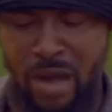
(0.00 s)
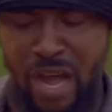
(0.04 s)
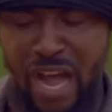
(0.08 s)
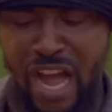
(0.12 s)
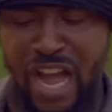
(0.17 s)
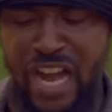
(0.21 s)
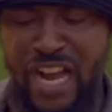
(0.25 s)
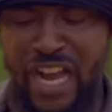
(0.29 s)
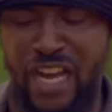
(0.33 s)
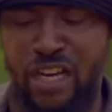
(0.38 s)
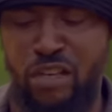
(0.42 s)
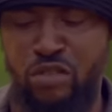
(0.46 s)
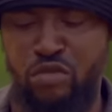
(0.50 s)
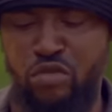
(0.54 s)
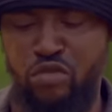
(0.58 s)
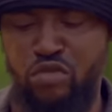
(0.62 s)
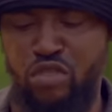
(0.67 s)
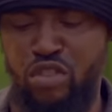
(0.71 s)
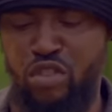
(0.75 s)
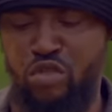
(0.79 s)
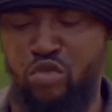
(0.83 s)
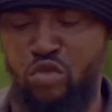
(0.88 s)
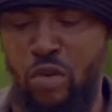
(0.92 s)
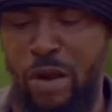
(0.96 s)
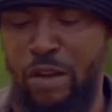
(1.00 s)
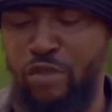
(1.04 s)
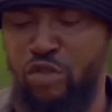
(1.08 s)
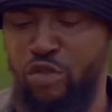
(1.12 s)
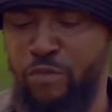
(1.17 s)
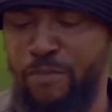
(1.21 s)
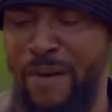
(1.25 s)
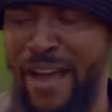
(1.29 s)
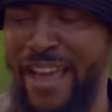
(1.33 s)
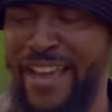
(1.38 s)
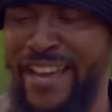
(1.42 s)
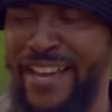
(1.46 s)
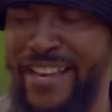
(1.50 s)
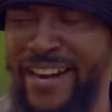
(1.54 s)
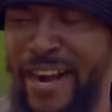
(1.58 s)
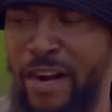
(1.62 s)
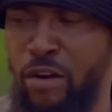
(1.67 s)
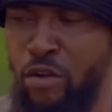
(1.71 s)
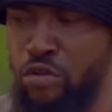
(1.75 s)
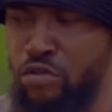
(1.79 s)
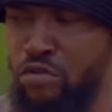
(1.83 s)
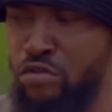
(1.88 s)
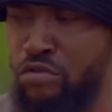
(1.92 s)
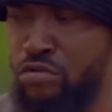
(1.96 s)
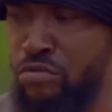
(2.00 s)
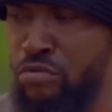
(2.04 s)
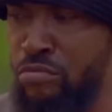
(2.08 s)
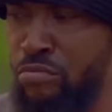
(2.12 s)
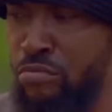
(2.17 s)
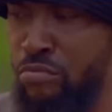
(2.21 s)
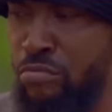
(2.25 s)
I can use this one to buy granuts.